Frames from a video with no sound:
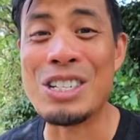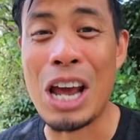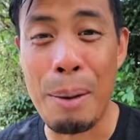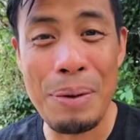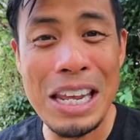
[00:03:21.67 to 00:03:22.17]

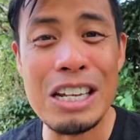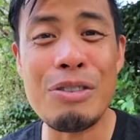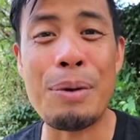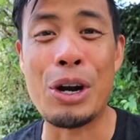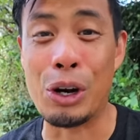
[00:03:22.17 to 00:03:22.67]
Japanese
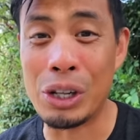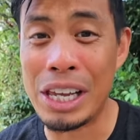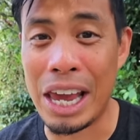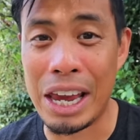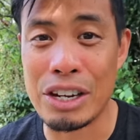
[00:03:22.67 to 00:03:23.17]
from an
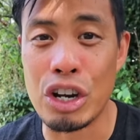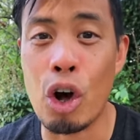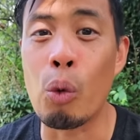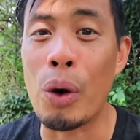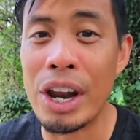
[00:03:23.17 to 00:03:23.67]
early age
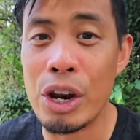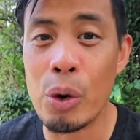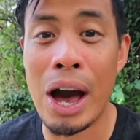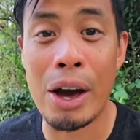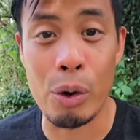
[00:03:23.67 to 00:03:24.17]
already know
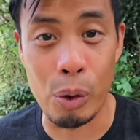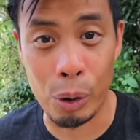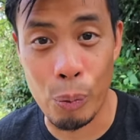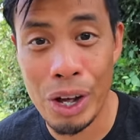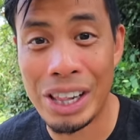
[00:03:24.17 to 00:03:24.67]
how to work
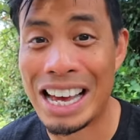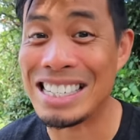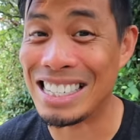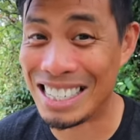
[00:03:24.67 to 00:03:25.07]
well as a